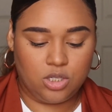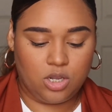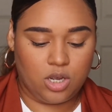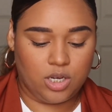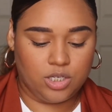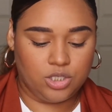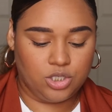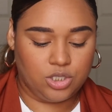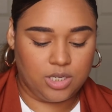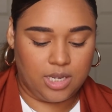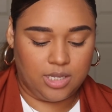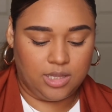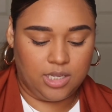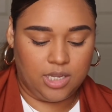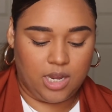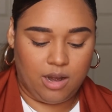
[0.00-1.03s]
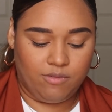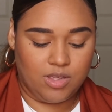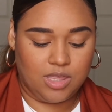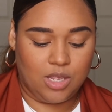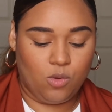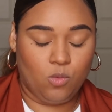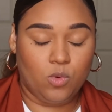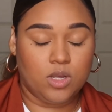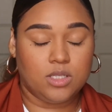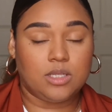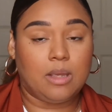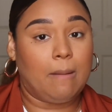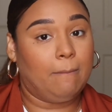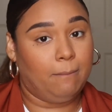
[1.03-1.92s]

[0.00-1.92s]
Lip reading: launched and everything was